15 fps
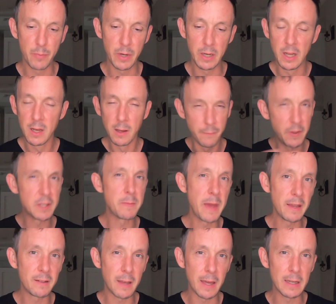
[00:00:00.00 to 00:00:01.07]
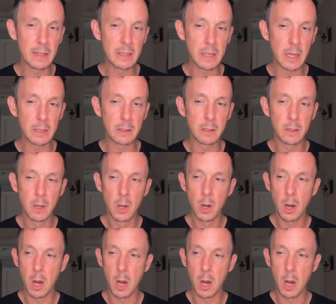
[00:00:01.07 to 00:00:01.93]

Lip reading: But if this makes any sense,